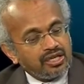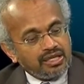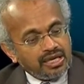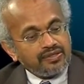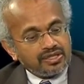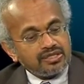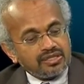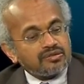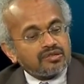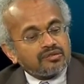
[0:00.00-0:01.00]
and this
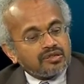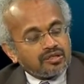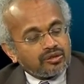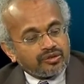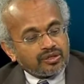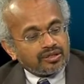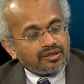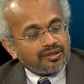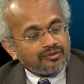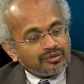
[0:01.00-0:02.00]
is you know
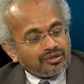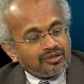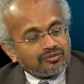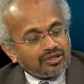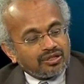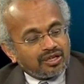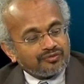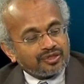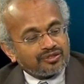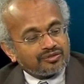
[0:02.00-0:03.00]
uh,
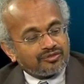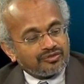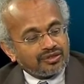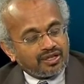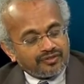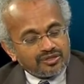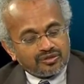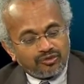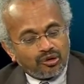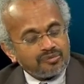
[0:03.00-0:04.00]
governance governance
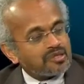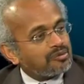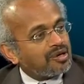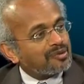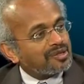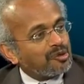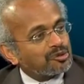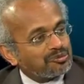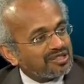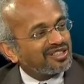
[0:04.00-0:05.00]
reforms are probably the
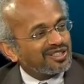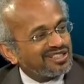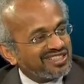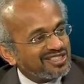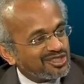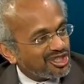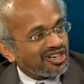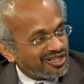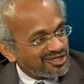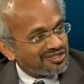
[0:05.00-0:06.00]
most politically
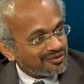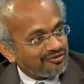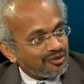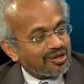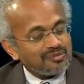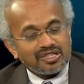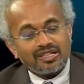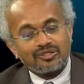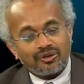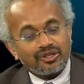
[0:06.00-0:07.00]
charged reforms, yes,
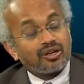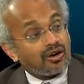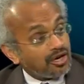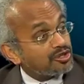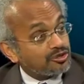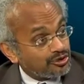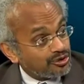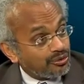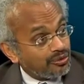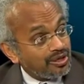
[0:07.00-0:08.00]
and sure. so they're harder to
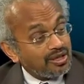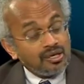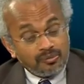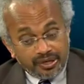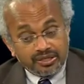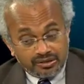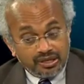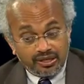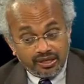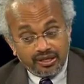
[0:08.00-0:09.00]
do. But
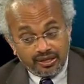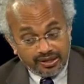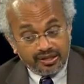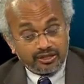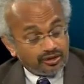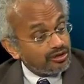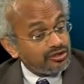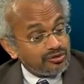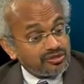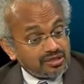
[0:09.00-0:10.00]
uh, I think the good
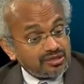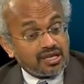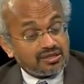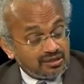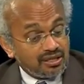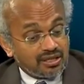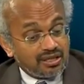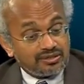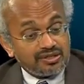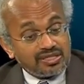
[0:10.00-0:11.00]
news is that
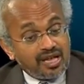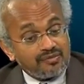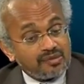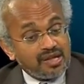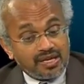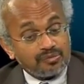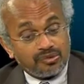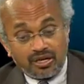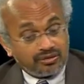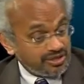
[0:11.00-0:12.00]
countries have been making
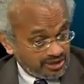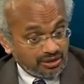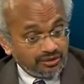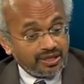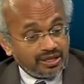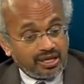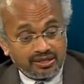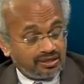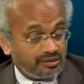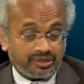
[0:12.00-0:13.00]
progress, including
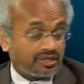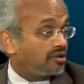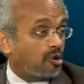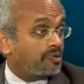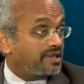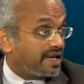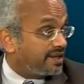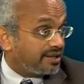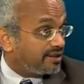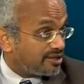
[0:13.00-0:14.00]
Kenya with the Open
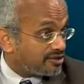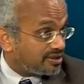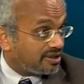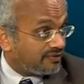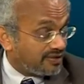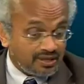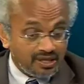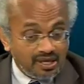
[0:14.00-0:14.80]
Data Initiative, and